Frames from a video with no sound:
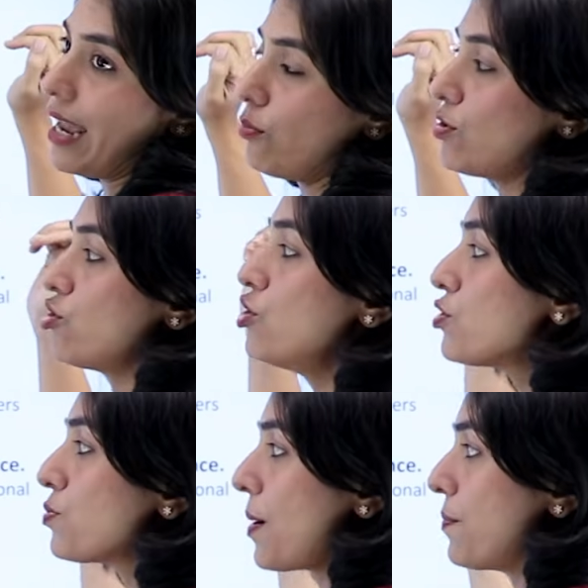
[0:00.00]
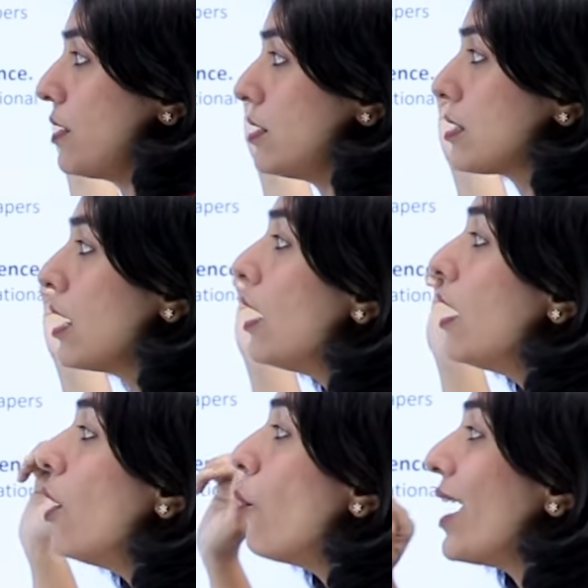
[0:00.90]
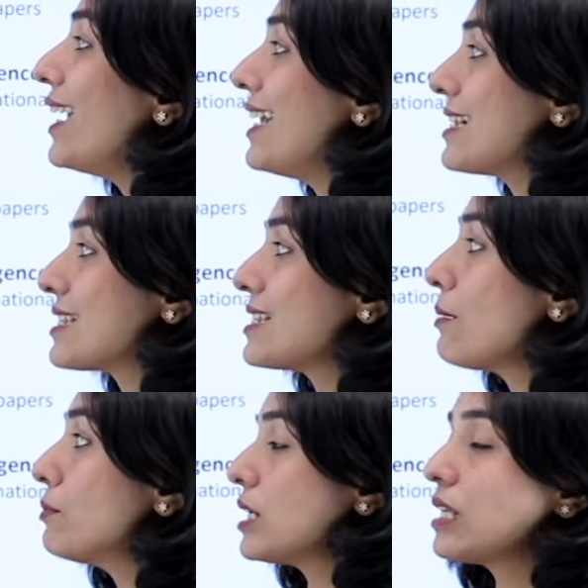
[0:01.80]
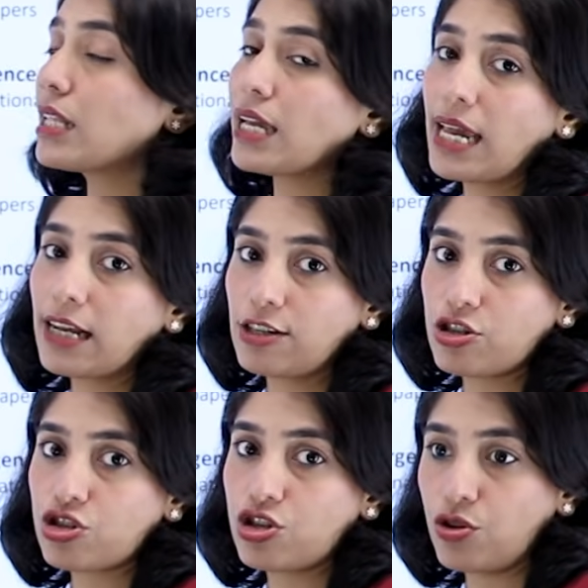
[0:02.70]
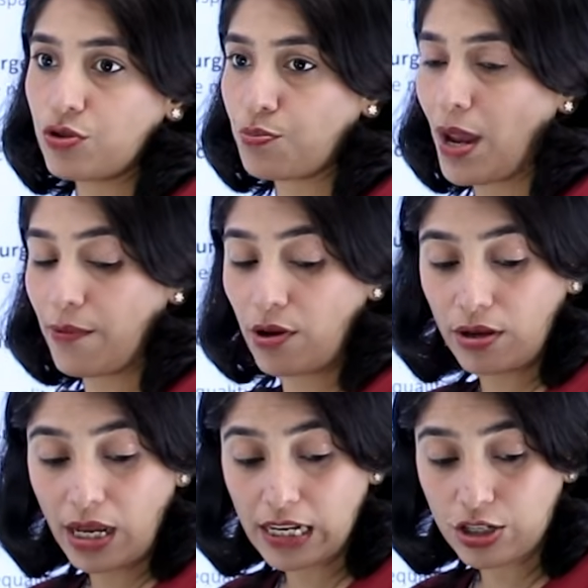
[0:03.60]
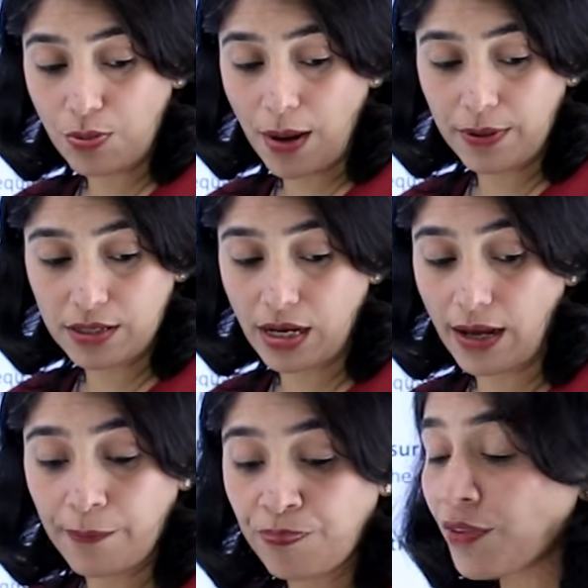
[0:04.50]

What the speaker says: language newspapers while exempting the English papers here.